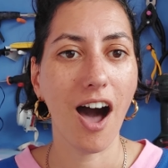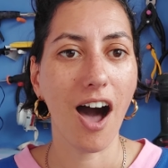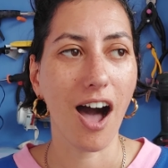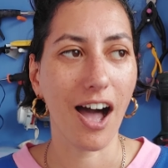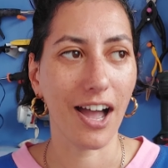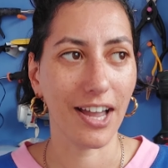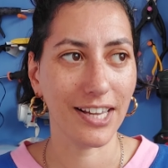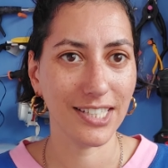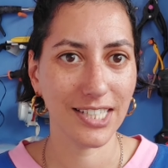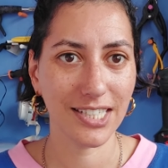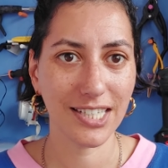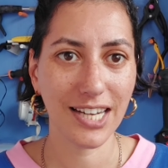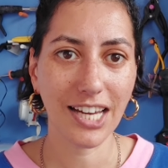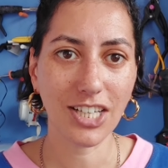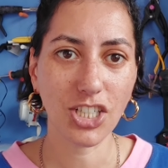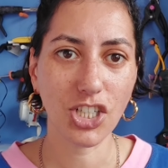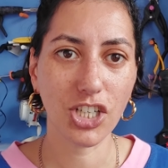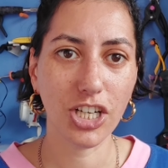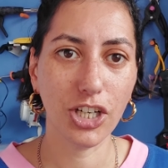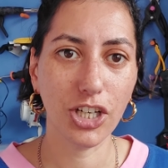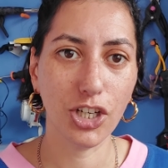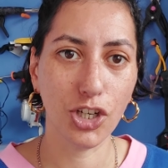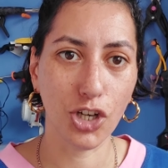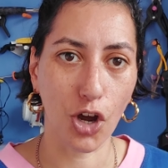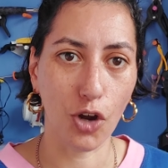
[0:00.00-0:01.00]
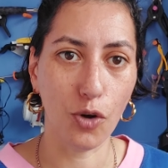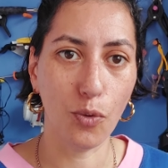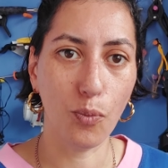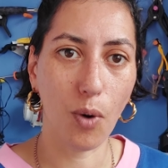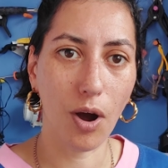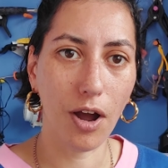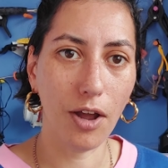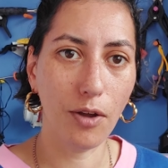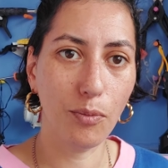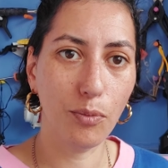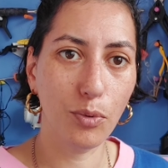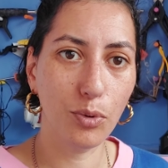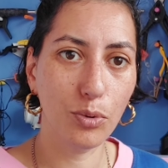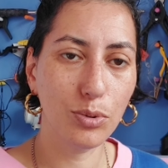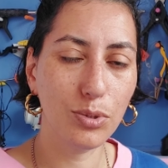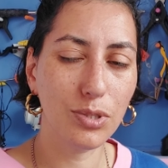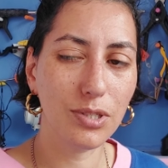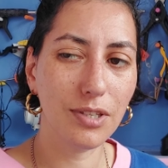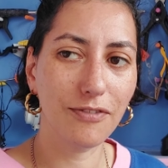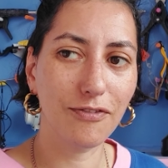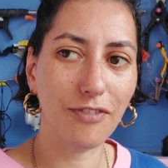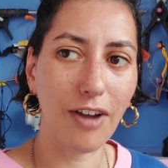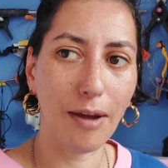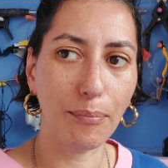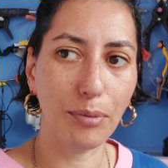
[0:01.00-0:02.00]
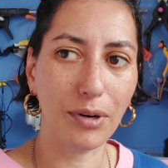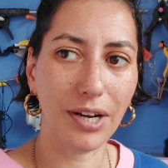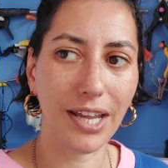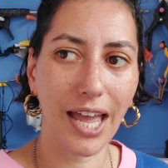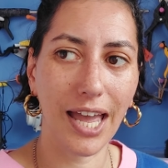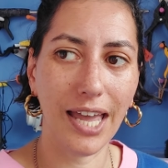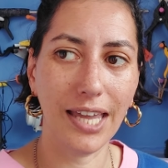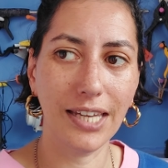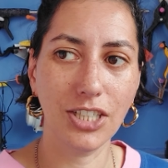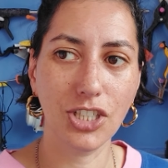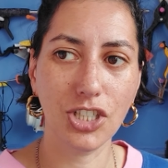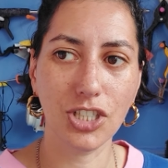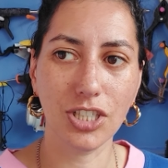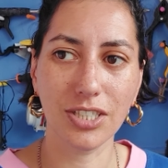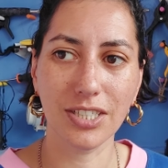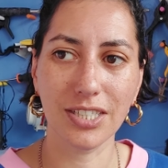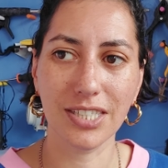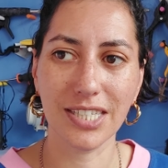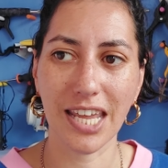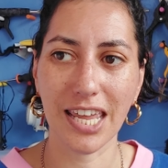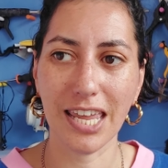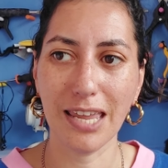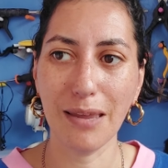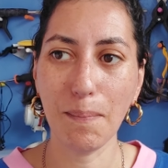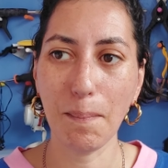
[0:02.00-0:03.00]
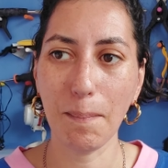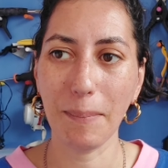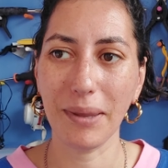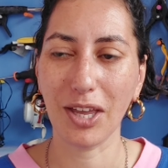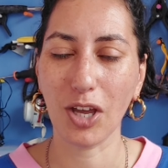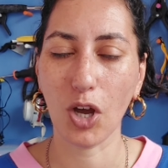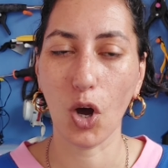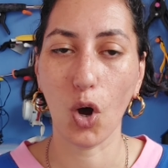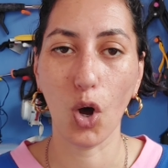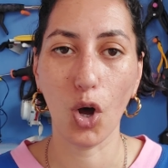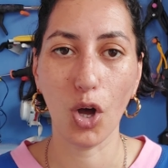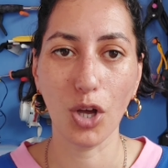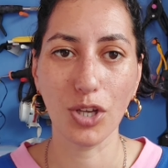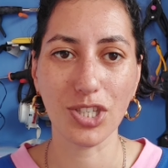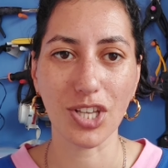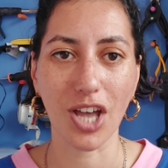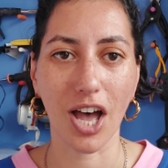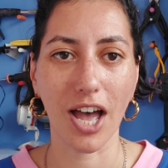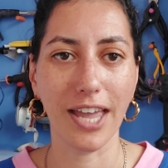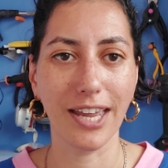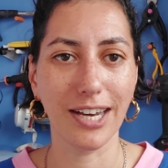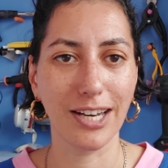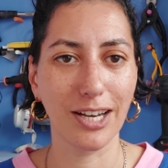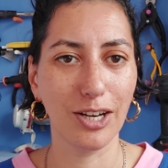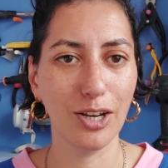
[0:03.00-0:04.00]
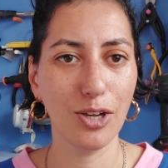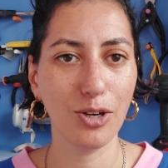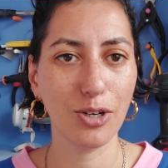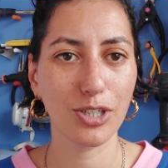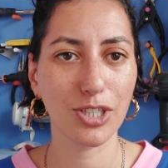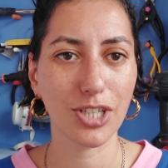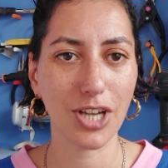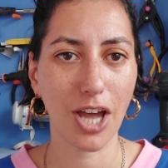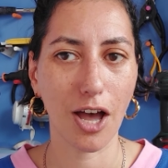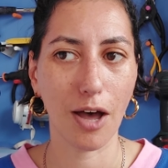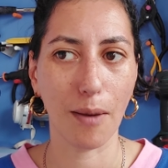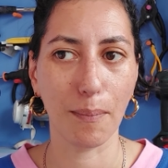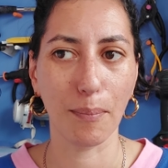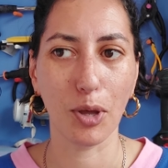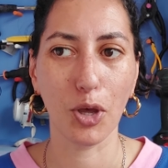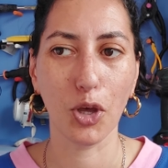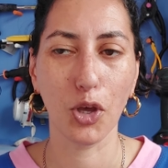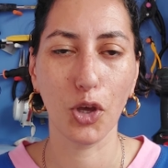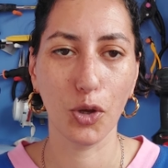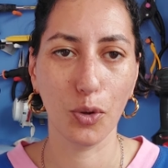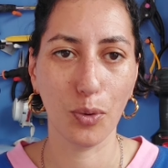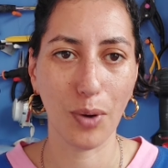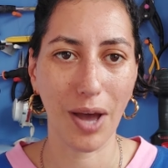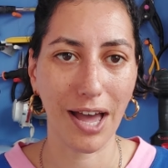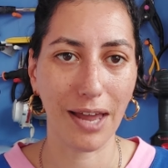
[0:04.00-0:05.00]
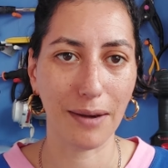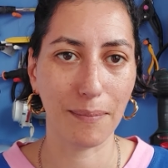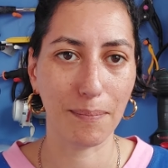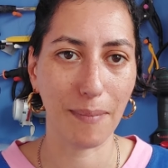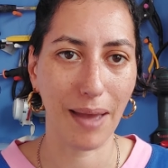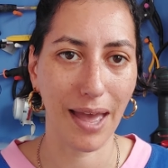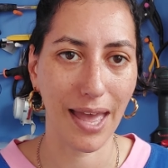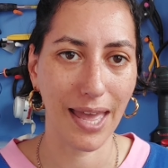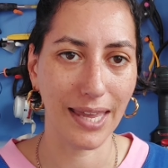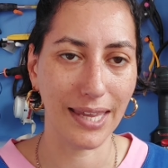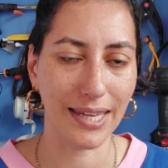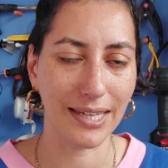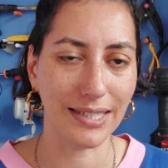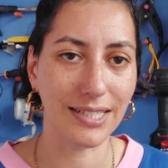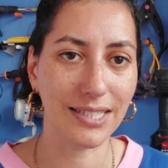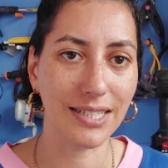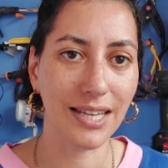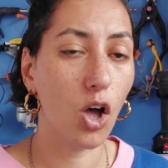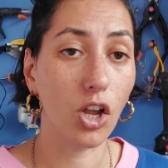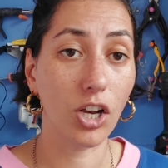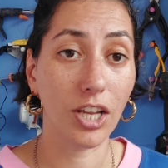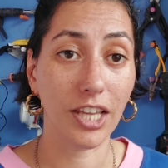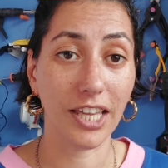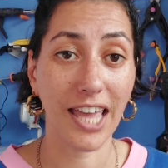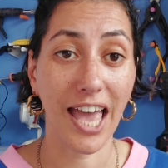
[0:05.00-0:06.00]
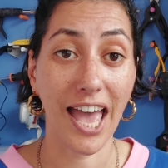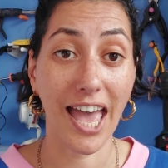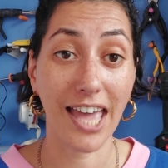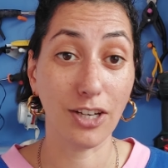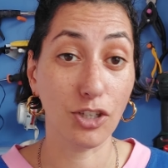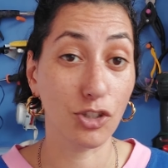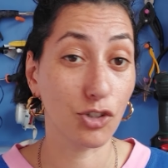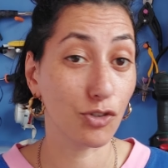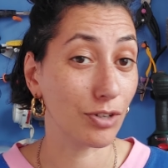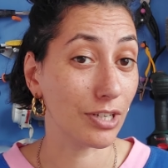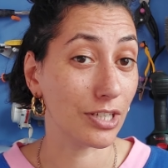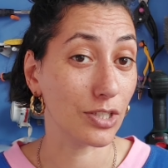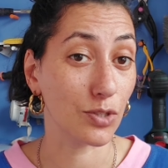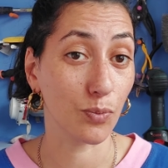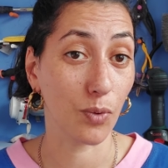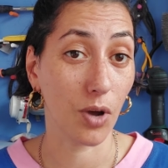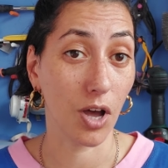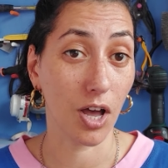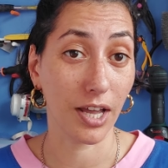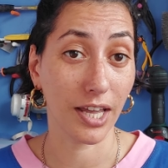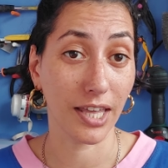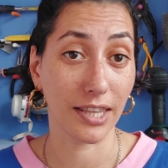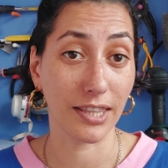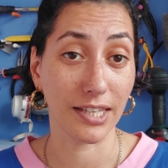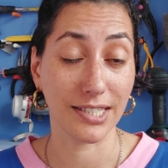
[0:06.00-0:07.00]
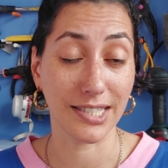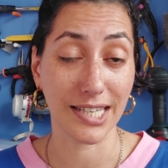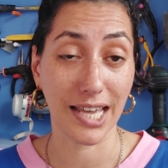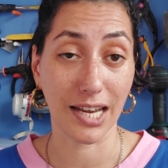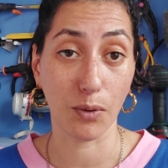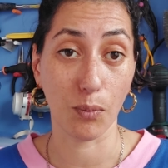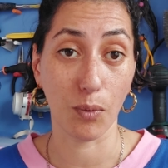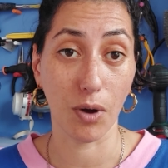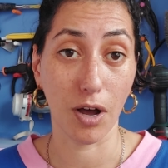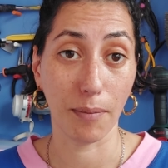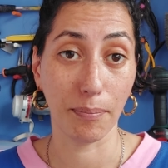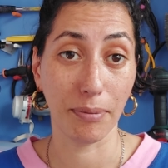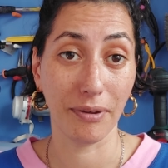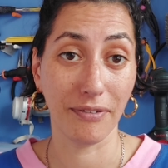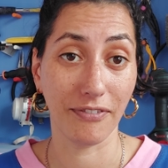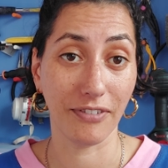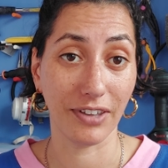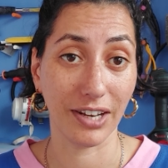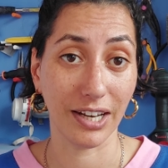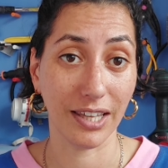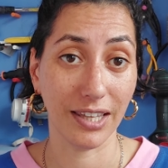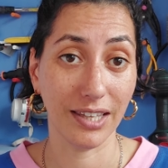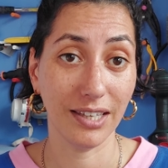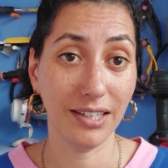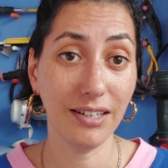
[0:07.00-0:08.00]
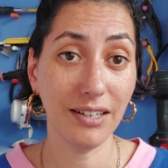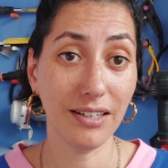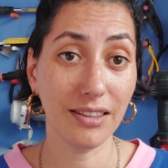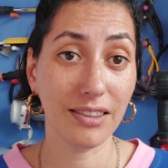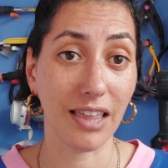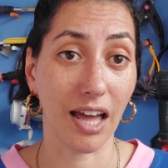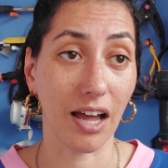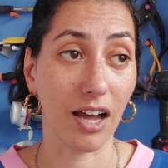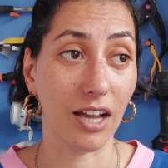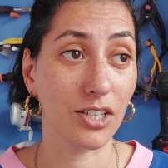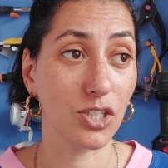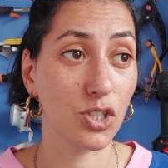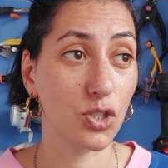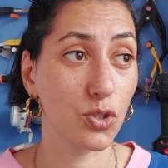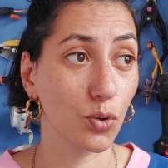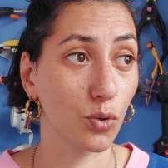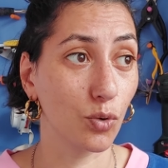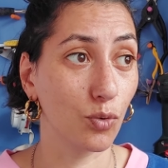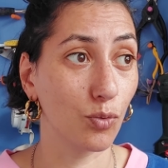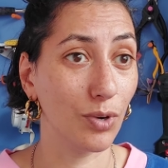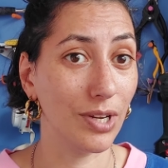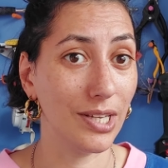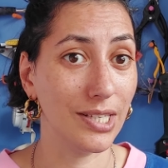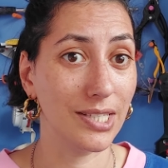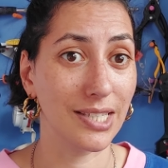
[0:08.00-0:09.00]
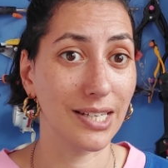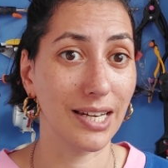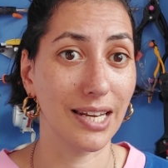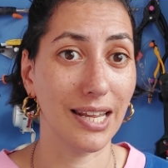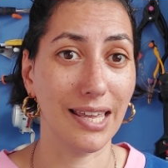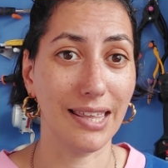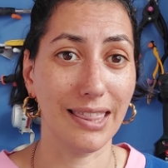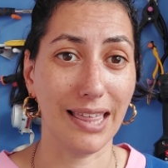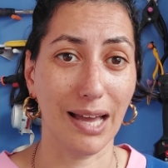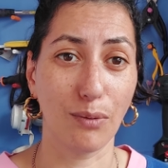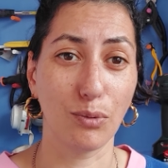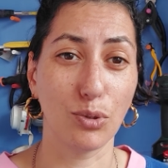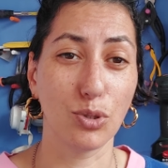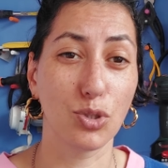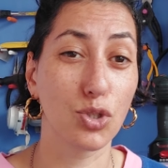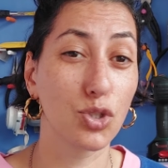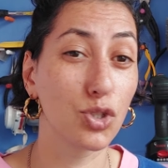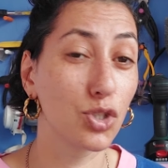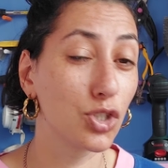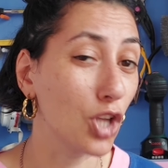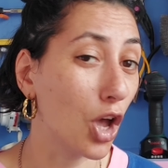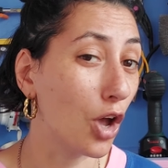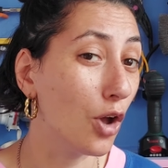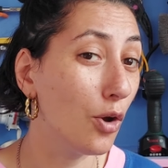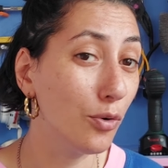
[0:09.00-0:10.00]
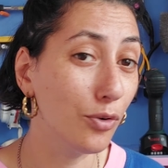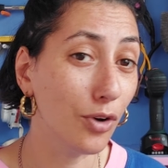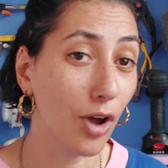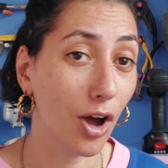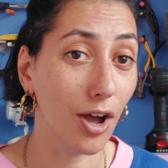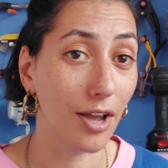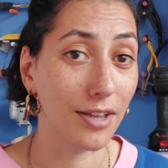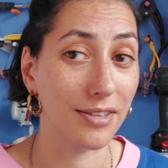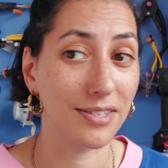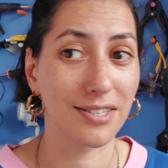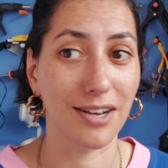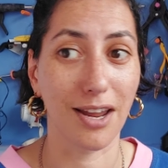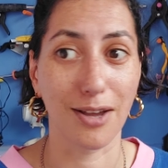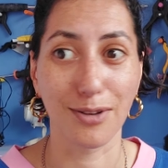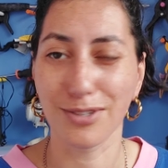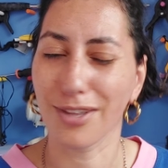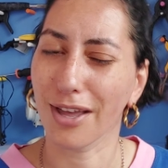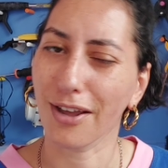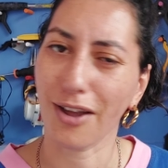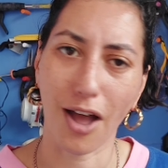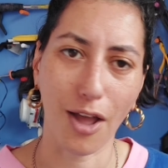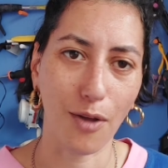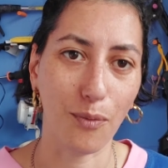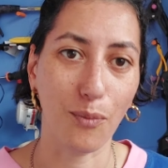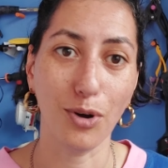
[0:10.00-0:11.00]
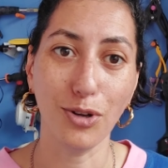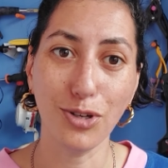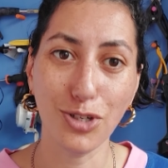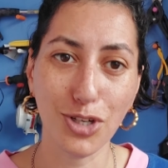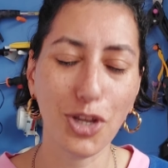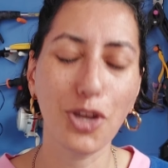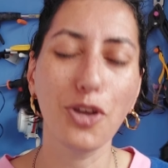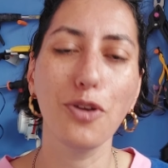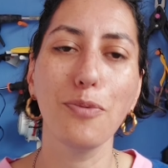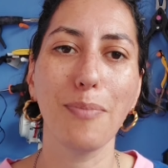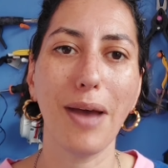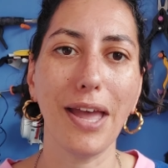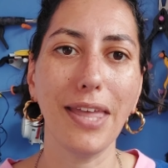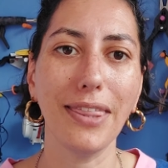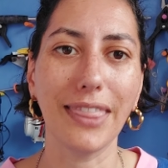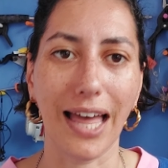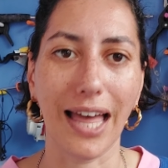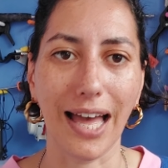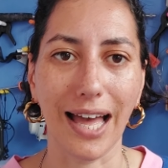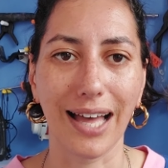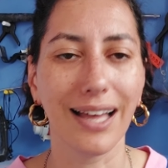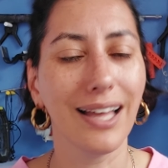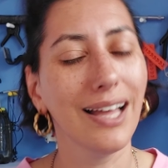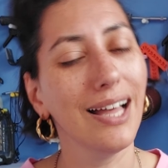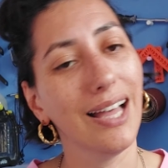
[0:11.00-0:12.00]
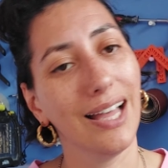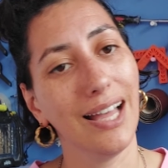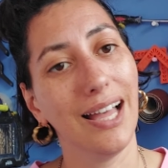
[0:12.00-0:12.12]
I did actually know White Walls, the fabrication team, because I had looked up who had made Holly Hendry's work at the Delaware Pavilion that I saw recently. That was so nice, and I was like, I wonder who made that.